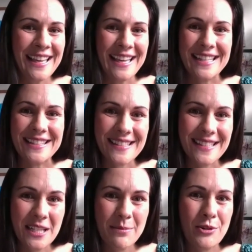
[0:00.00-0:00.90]
in
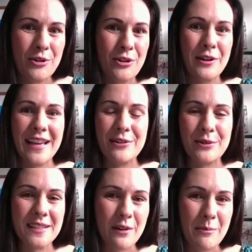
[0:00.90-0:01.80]
Singapore and
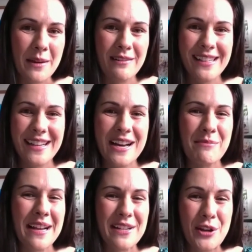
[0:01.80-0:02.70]
also America,
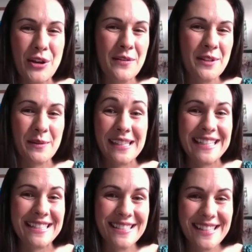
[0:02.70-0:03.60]
my nerves
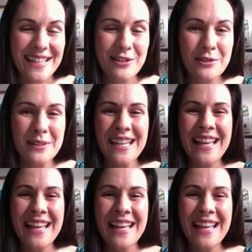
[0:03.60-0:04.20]
really settled,